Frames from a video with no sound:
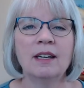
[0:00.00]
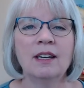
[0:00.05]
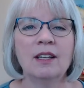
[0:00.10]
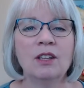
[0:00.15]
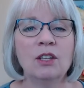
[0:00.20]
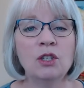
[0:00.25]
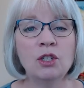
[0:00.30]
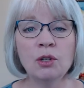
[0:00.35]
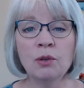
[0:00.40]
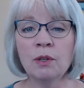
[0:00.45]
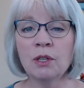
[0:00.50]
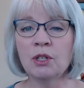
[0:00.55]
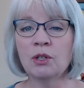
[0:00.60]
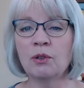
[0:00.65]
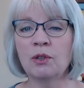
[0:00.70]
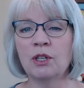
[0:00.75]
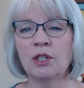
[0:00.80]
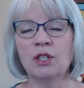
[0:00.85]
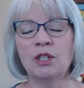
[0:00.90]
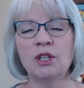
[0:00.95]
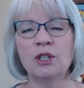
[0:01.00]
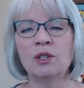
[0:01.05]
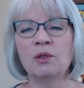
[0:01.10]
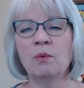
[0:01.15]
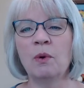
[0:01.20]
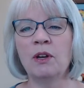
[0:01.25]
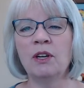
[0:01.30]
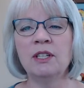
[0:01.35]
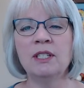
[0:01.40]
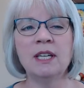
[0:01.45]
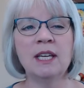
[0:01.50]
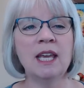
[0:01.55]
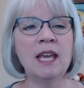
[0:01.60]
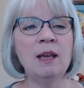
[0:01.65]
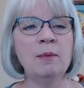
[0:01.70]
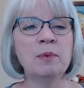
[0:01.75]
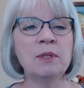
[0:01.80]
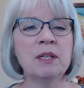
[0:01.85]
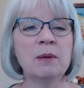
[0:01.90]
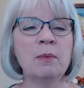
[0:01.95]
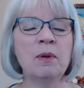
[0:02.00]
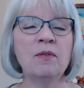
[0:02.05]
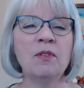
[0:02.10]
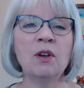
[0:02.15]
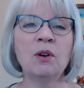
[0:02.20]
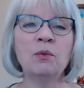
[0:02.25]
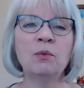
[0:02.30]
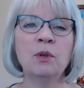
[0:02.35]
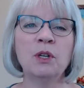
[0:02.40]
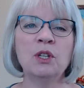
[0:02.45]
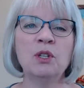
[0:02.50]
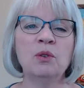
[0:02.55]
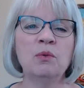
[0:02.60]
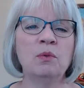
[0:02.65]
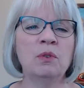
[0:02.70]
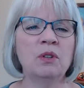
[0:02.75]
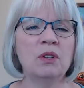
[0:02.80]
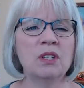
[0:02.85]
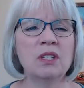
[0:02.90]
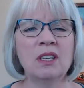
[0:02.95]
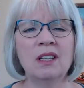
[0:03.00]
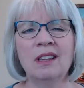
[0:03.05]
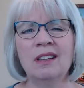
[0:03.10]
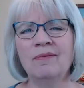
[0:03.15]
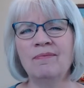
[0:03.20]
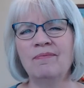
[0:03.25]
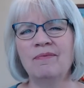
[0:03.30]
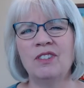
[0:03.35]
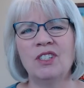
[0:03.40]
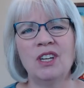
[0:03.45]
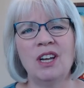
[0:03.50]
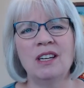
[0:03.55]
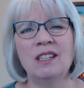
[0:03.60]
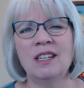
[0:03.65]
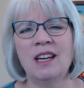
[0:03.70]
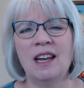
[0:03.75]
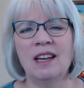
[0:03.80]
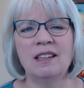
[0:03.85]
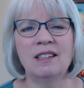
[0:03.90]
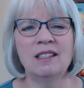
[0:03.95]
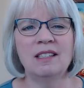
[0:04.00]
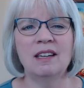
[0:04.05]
The Jewish Christians wanted to keep some of their rituals, and the Gentiles